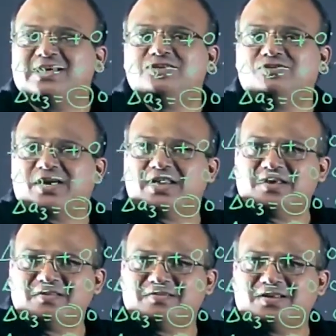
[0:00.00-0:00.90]
in each
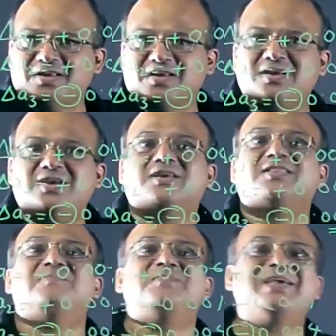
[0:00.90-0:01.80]
readings,
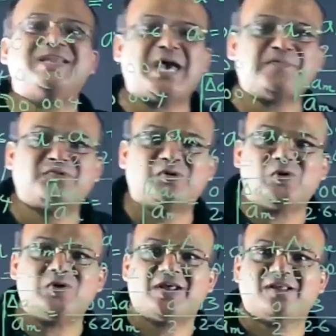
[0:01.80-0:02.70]
the mean
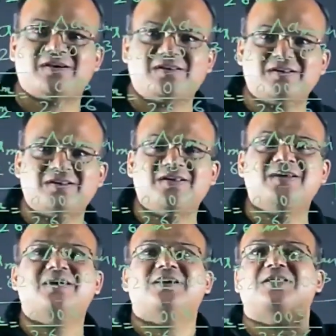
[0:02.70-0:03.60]
absolute error,
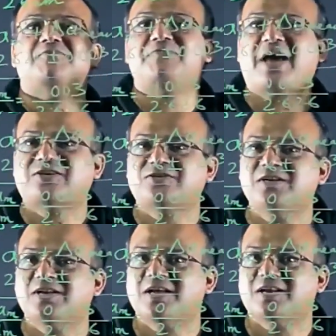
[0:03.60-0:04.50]
the
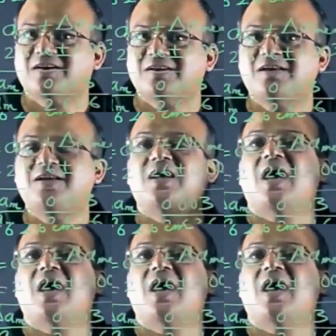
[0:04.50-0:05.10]
fractional error,